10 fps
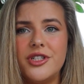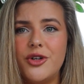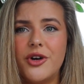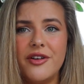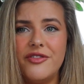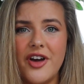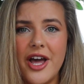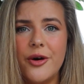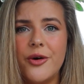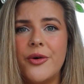gonna
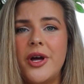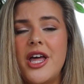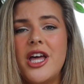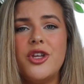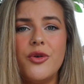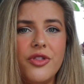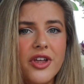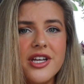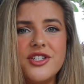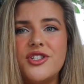fail, you're
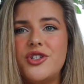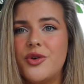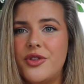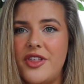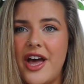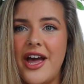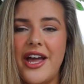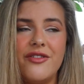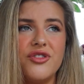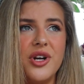this, you're
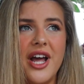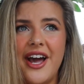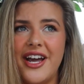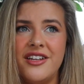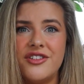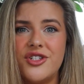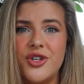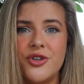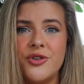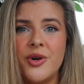that, everyone hates
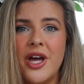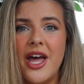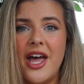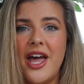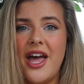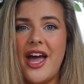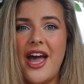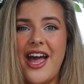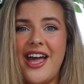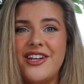you.
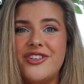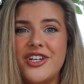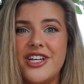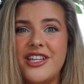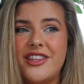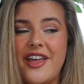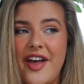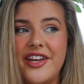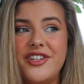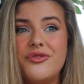And
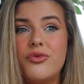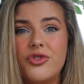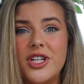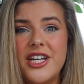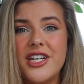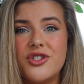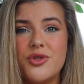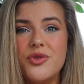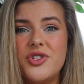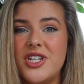that is really
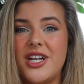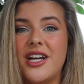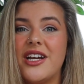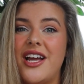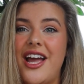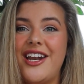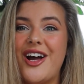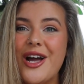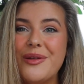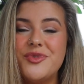exhausting, and
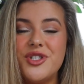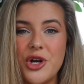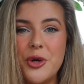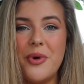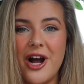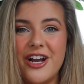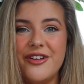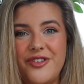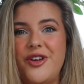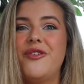I'm so proud
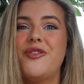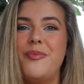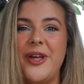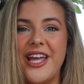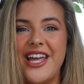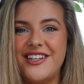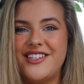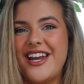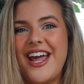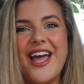of you for being here
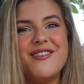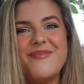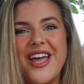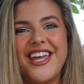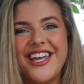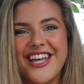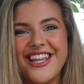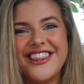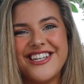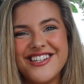today and making
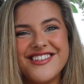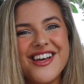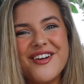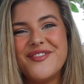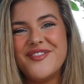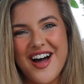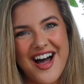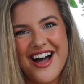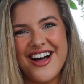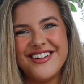it this
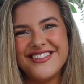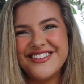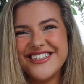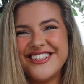far.